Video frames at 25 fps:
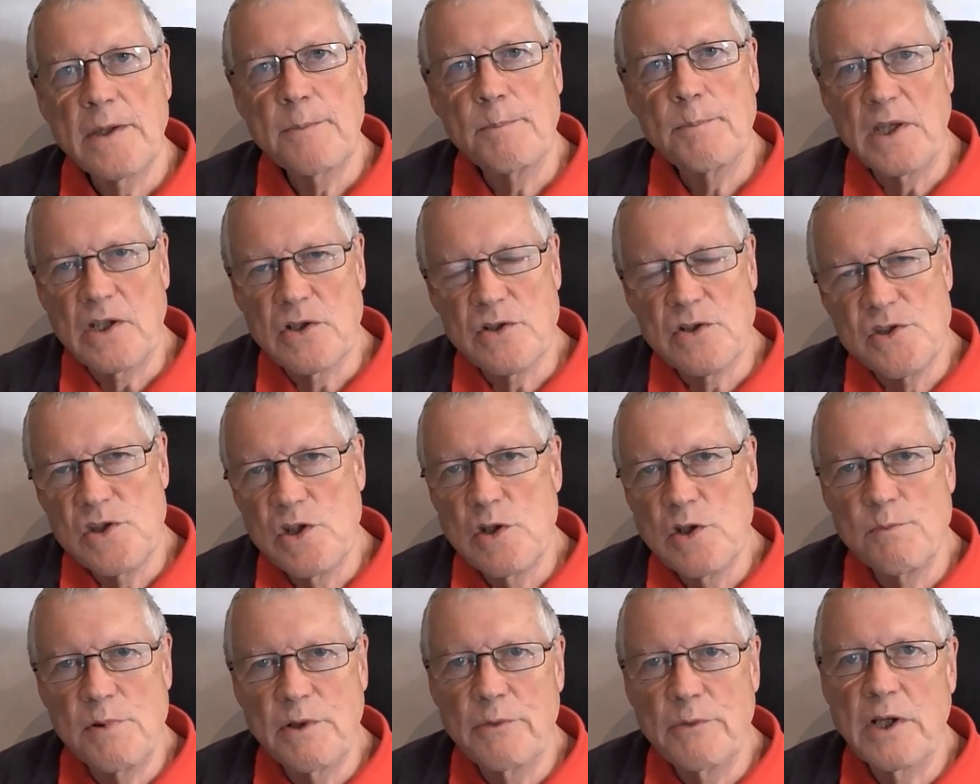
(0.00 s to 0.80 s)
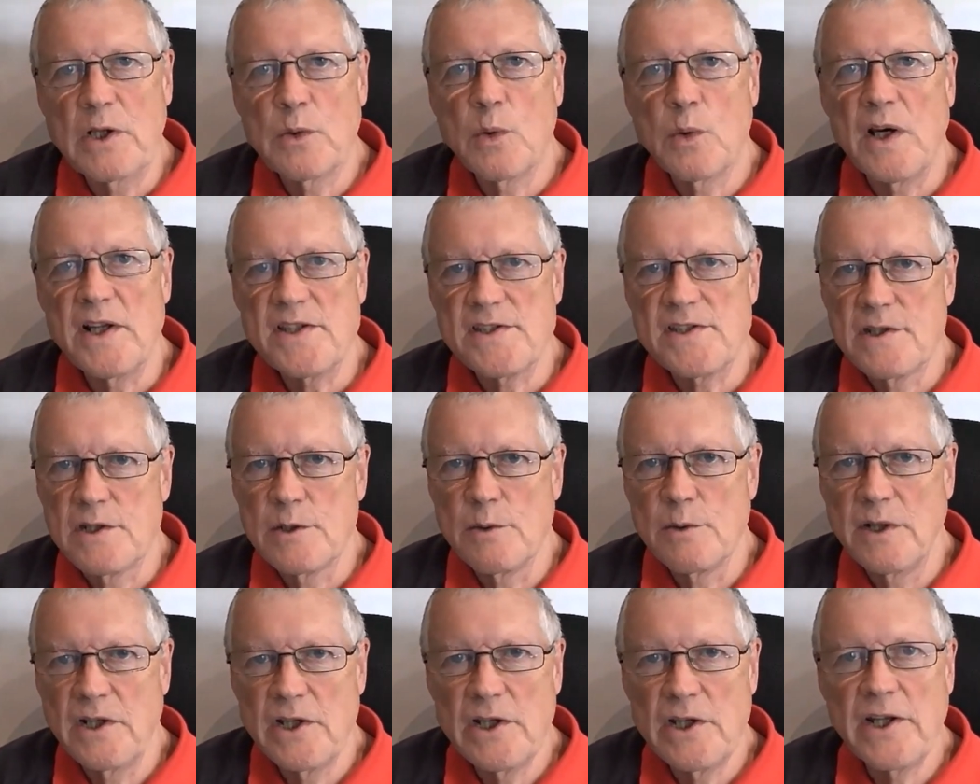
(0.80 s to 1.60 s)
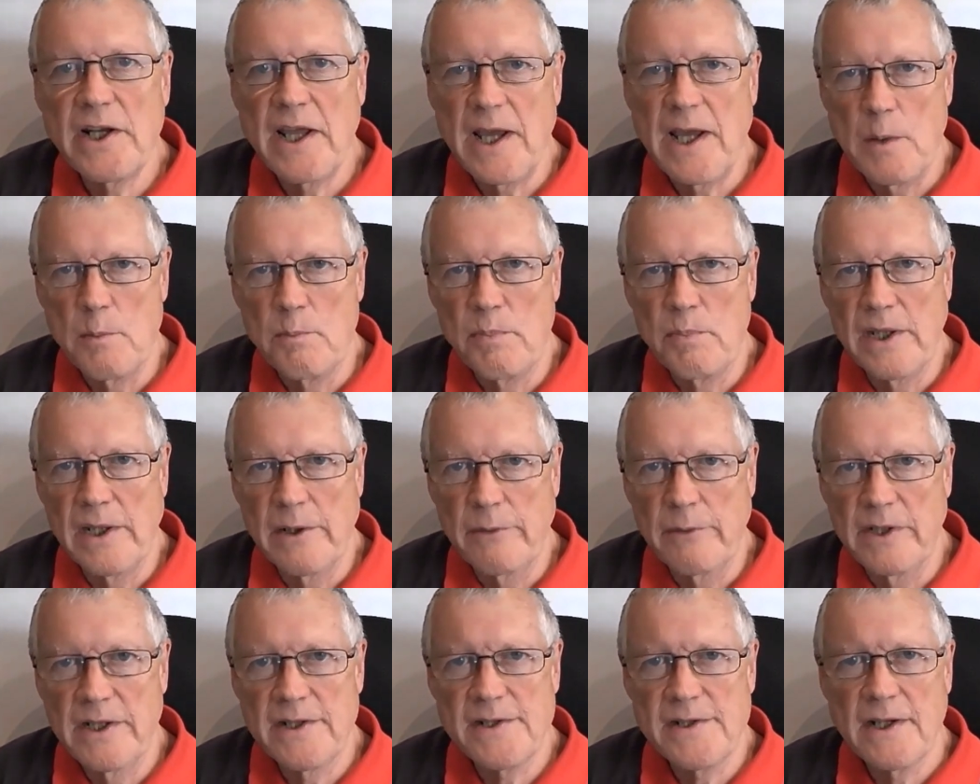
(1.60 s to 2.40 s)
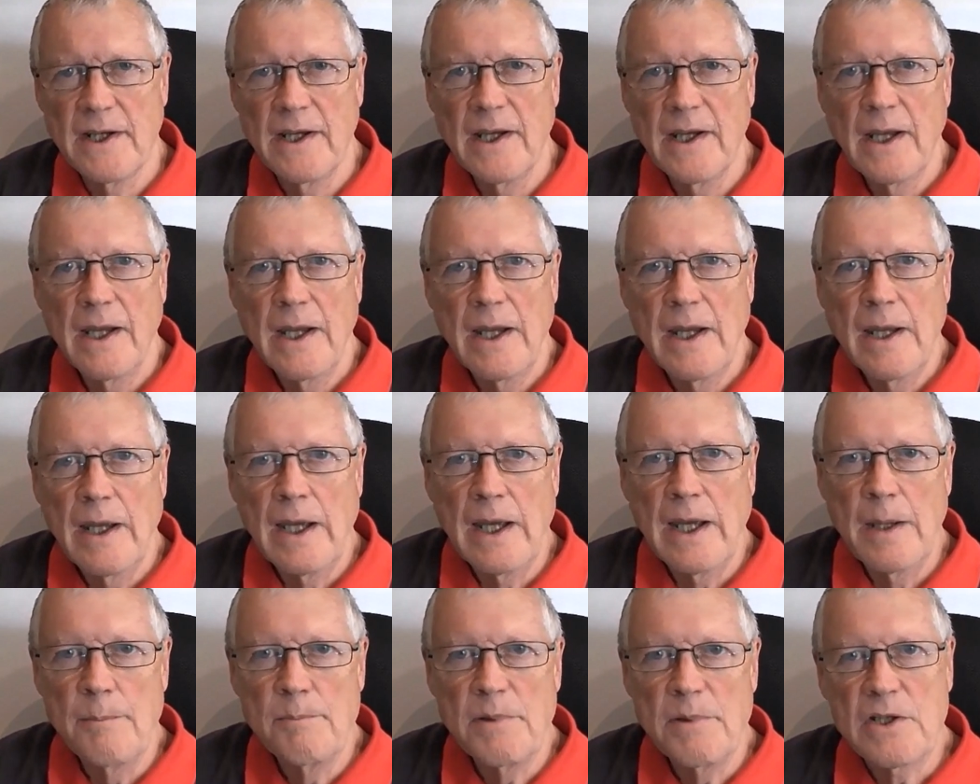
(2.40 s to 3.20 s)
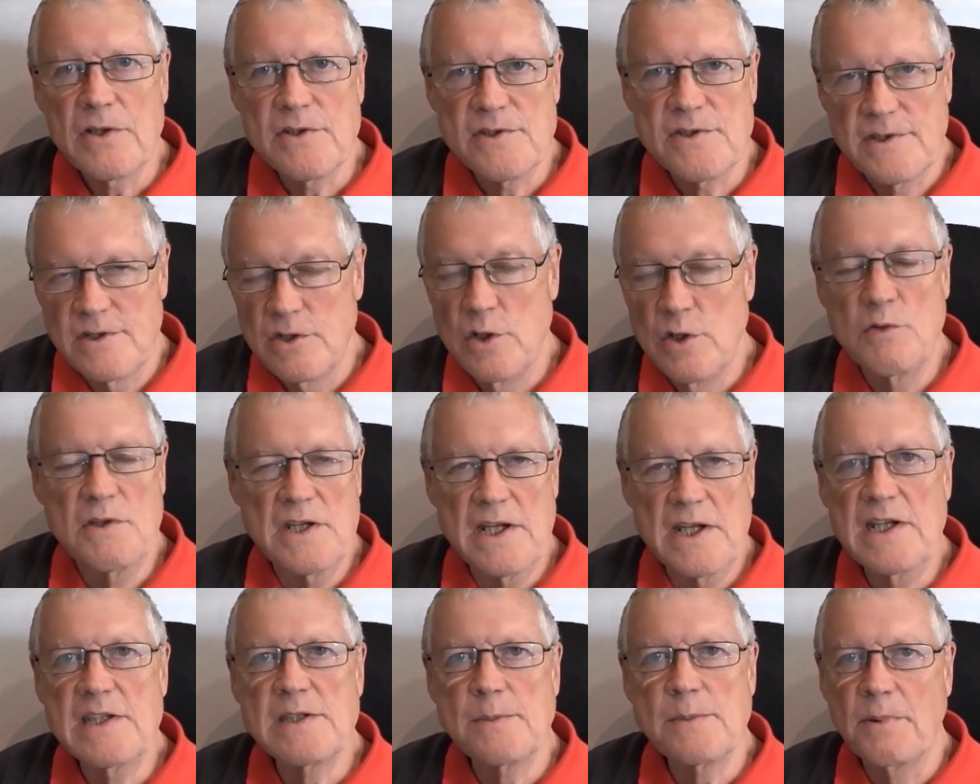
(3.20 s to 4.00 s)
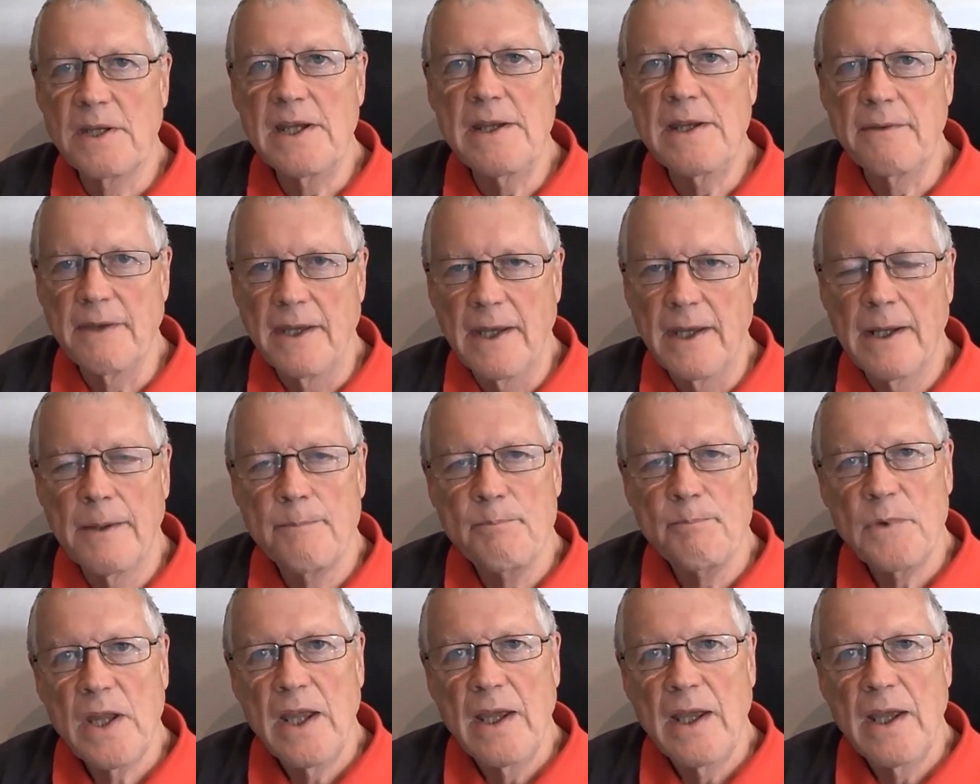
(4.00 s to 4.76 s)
because you'd be required to do an earn-out period, because you'd need to be there.